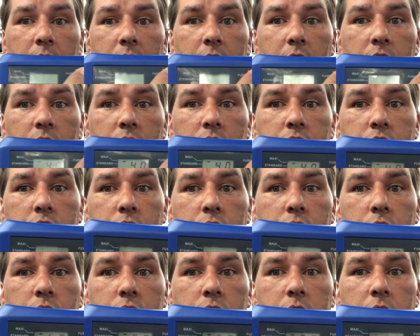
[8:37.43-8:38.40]
you
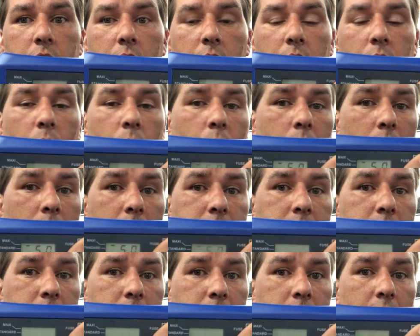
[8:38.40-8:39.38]
choose
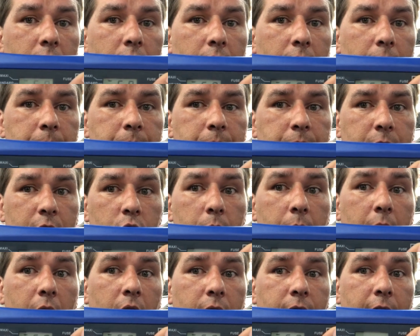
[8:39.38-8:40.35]
what the
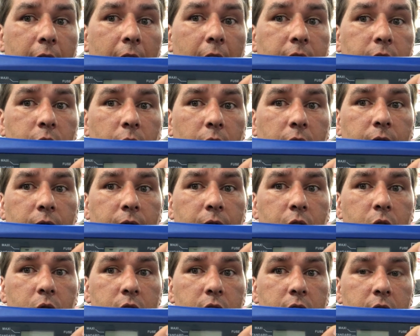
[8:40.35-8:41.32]
numeric value on the
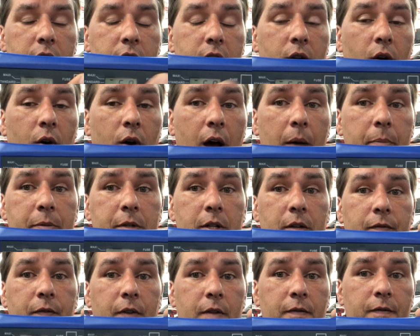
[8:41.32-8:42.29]
fuse is. So up to
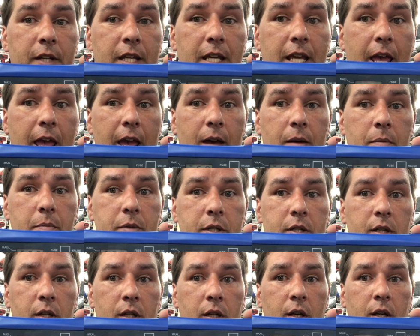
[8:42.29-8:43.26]
50
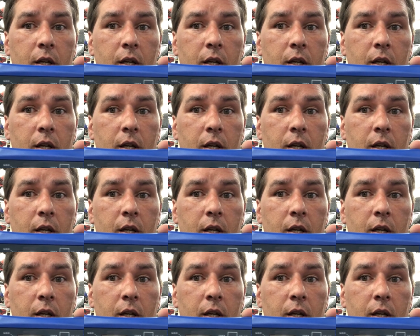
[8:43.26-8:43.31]
amps,